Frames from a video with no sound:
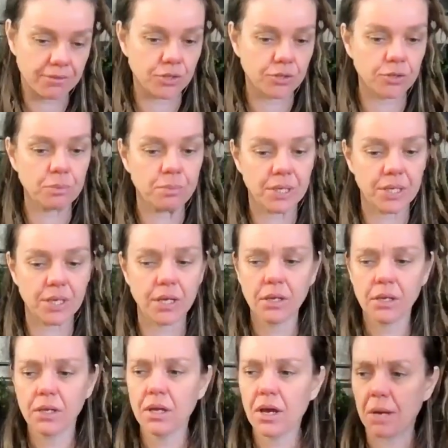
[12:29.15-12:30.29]
It could be
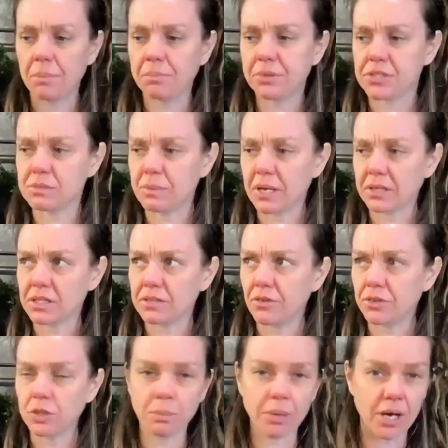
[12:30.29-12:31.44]
a perspective on
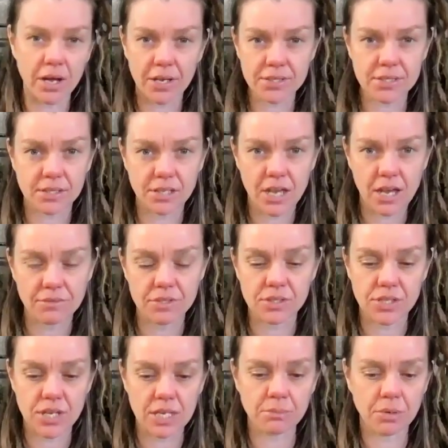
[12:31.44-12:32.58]
your past that you haven't
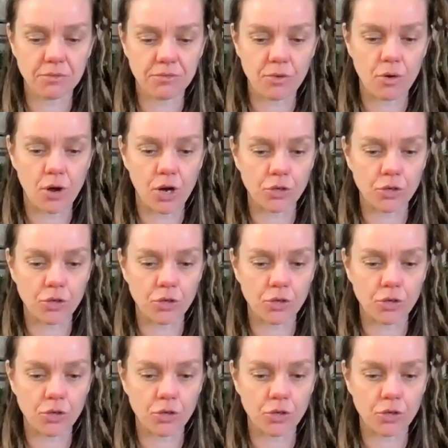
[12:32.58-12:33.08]
seen before.